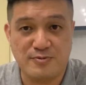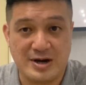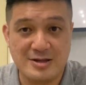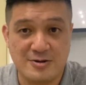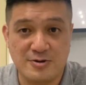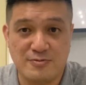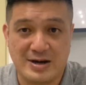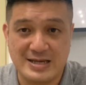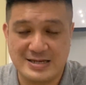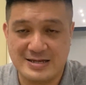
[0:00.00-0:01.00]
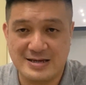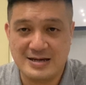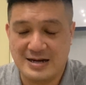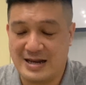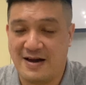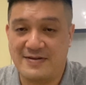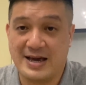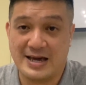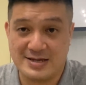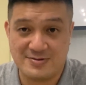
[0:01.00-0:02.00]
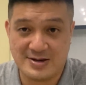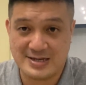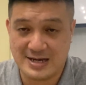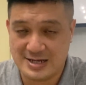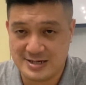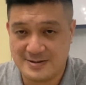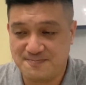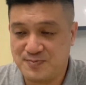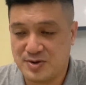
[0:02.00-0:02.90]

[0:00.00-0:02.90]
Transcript: want to know what is life like as a real estate agent.